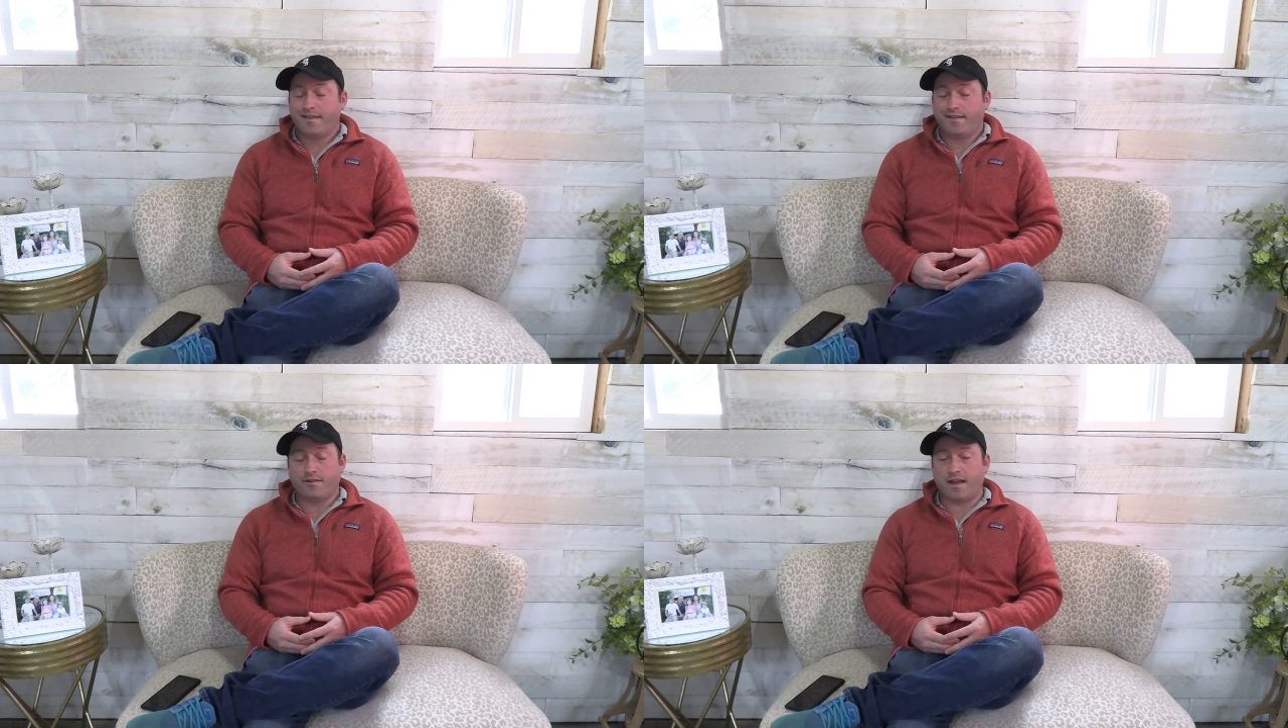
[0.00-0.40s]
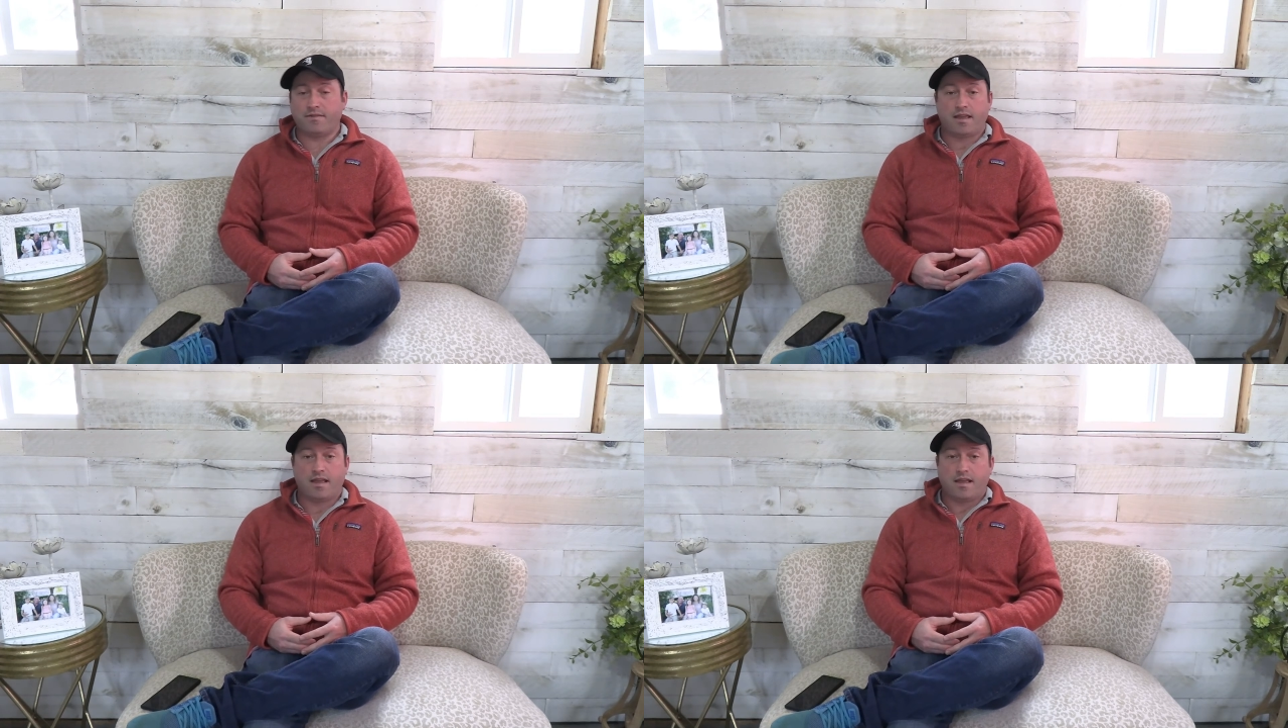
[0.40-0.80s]
You know,
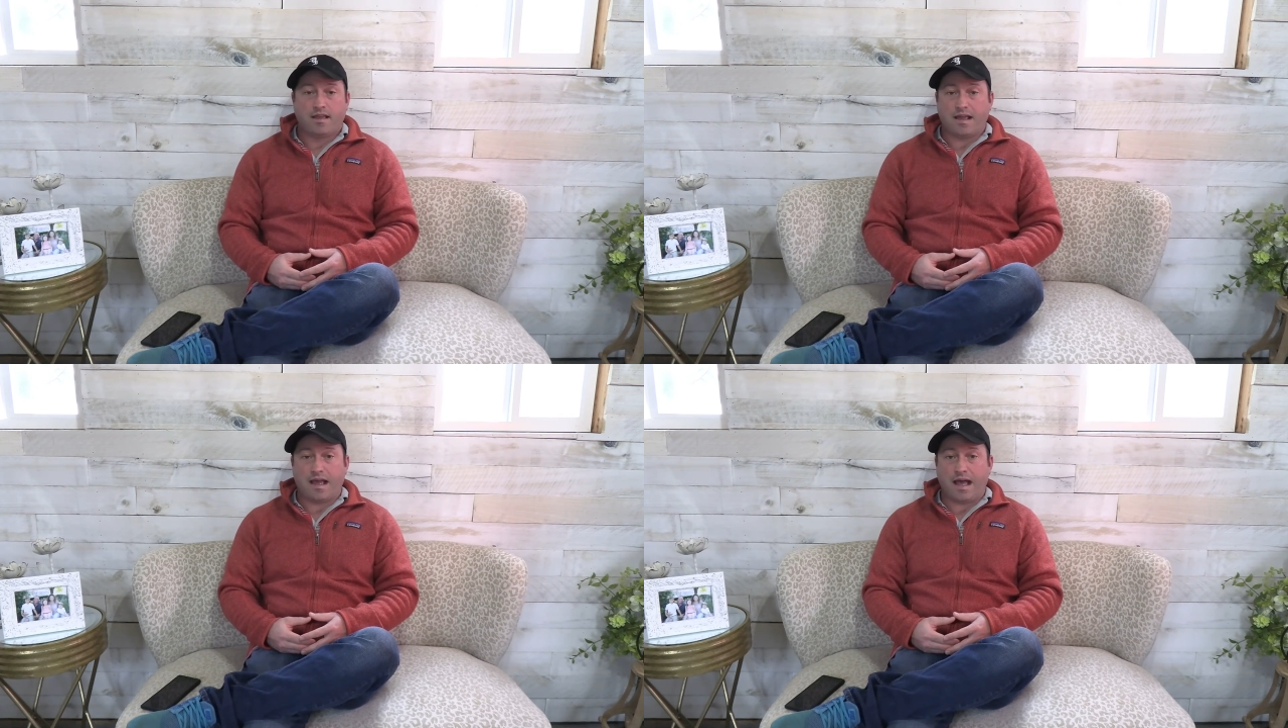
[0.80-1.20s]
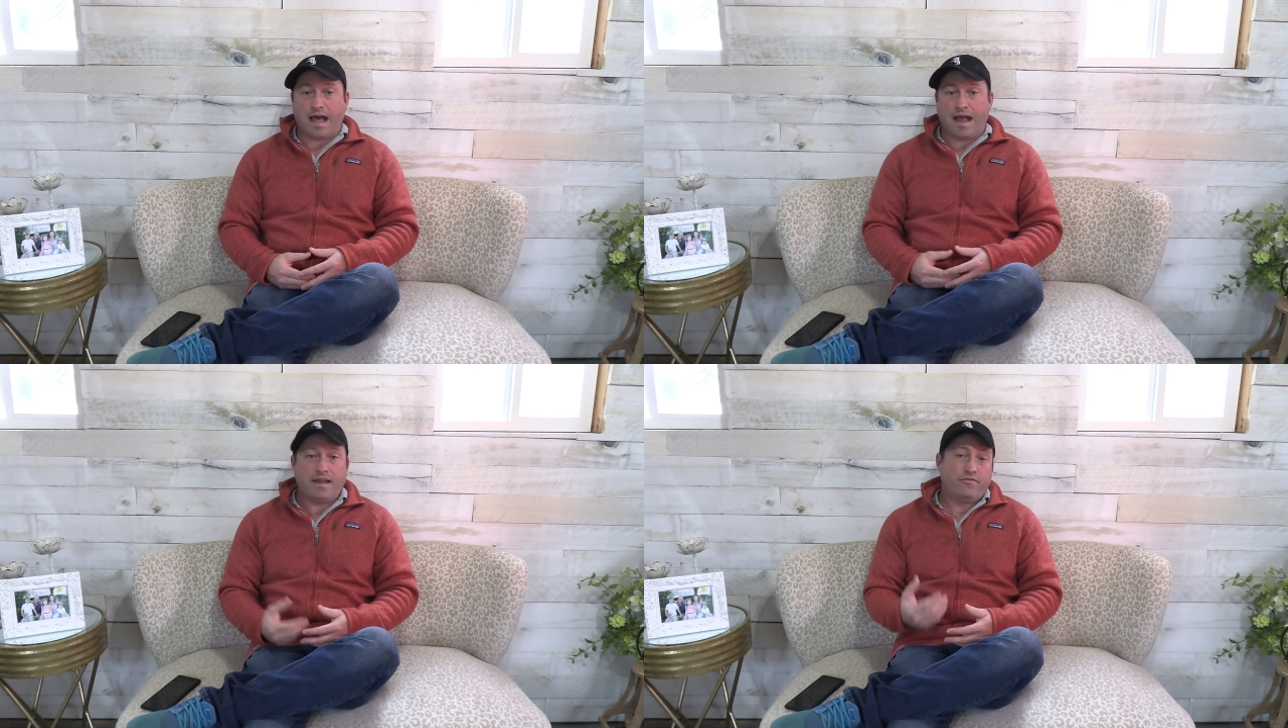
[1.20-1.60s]

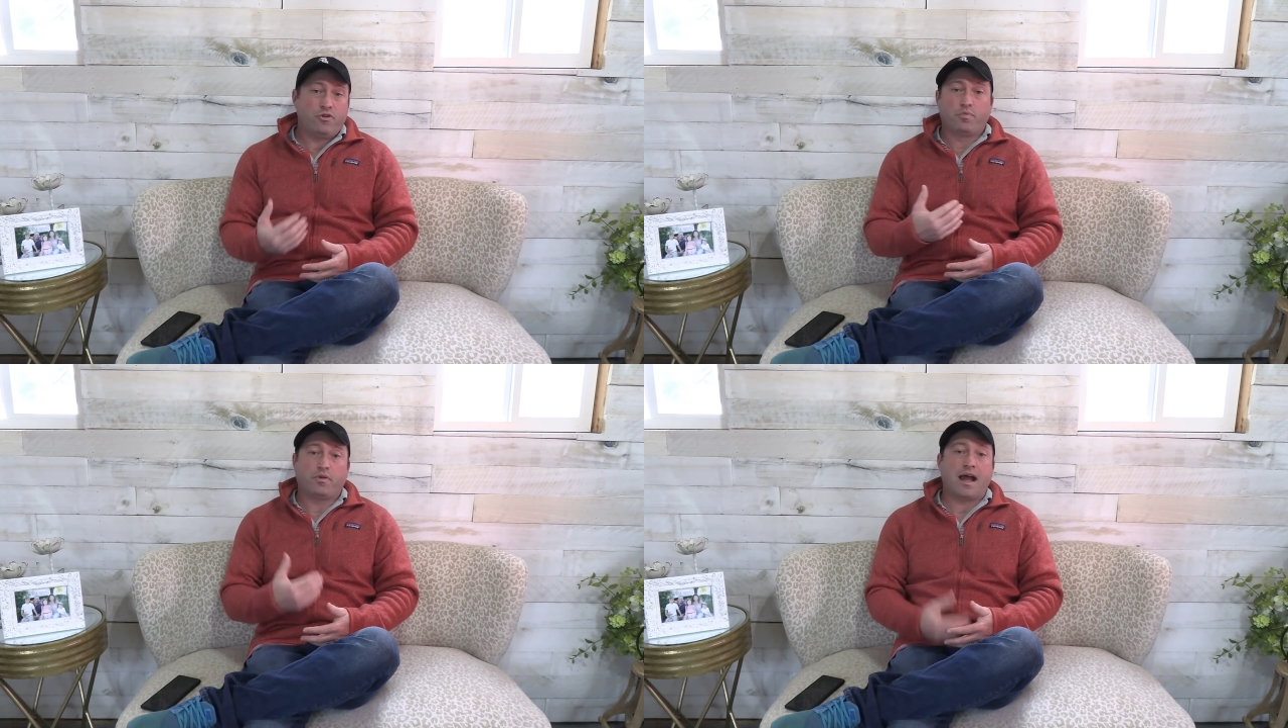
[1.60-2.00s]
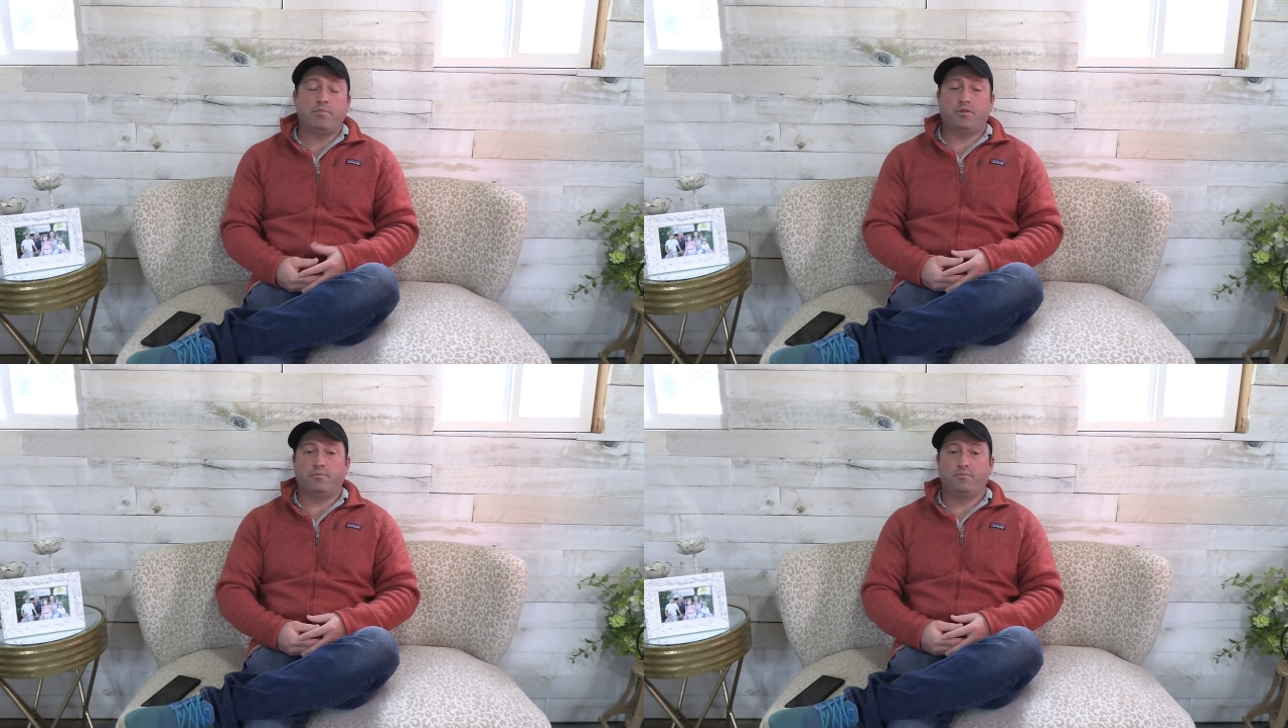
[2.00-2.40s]
I have no
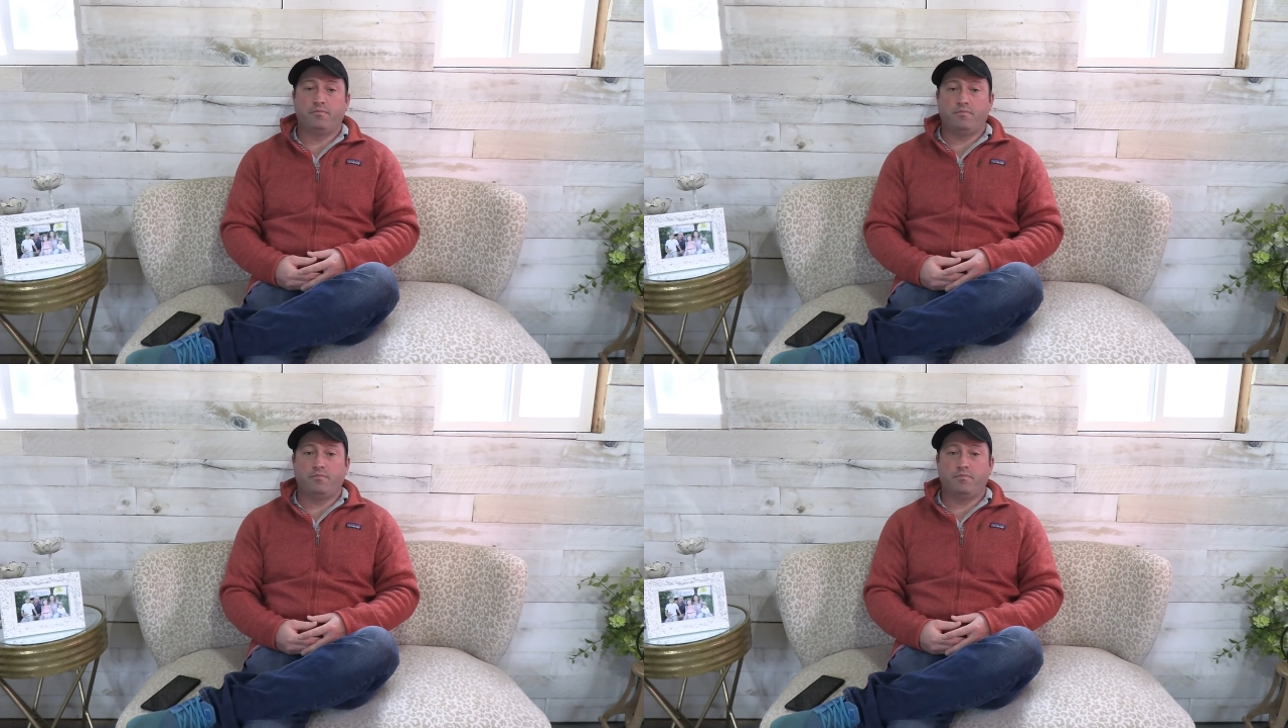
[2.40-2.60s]
problem